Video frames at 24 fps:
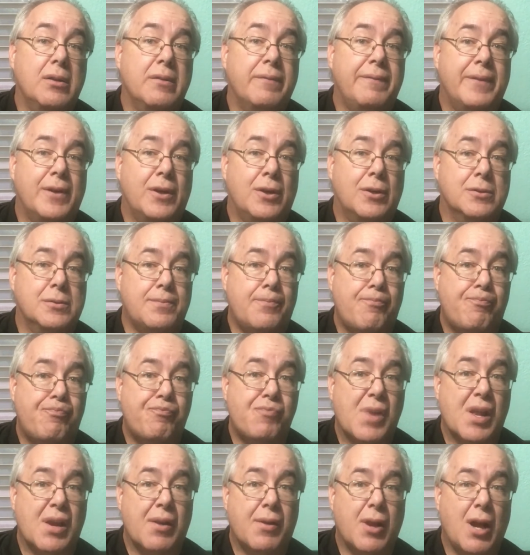the phone,
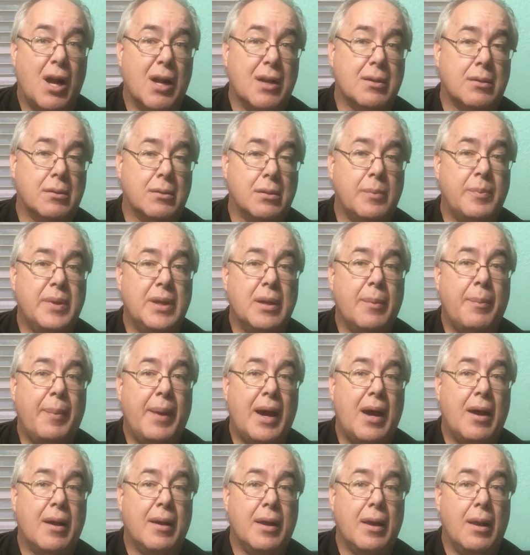talked a little bit
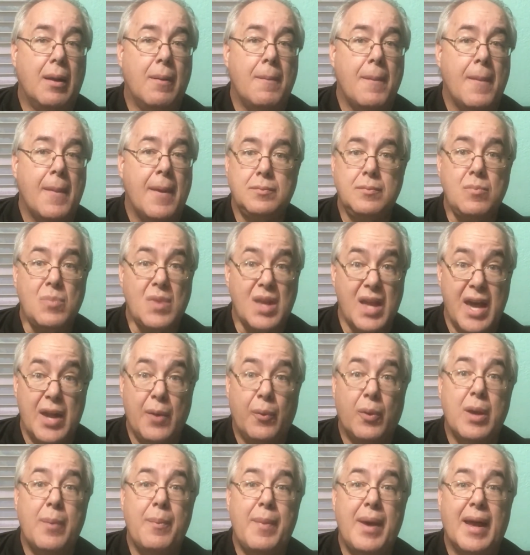about it,
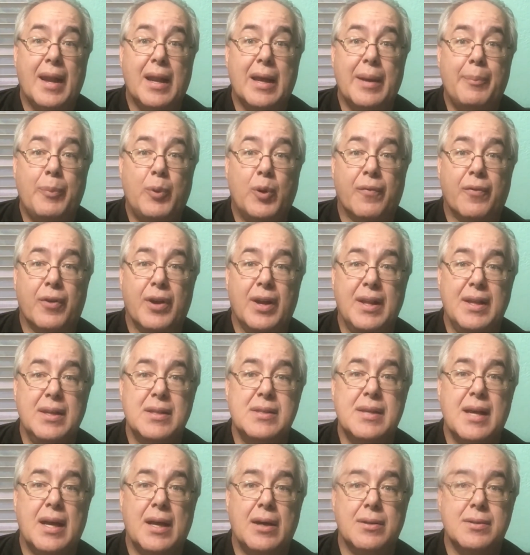and we met up over at
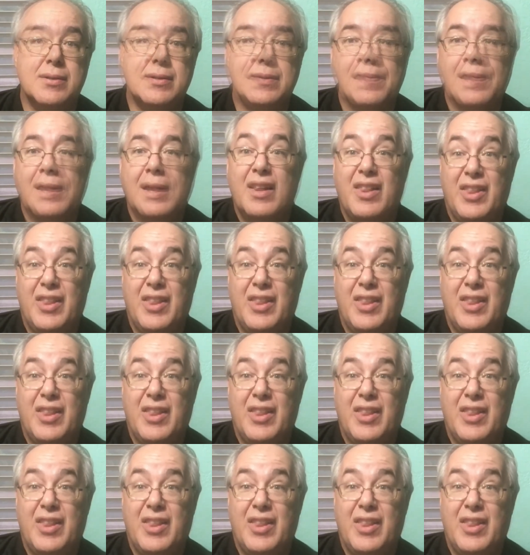his house.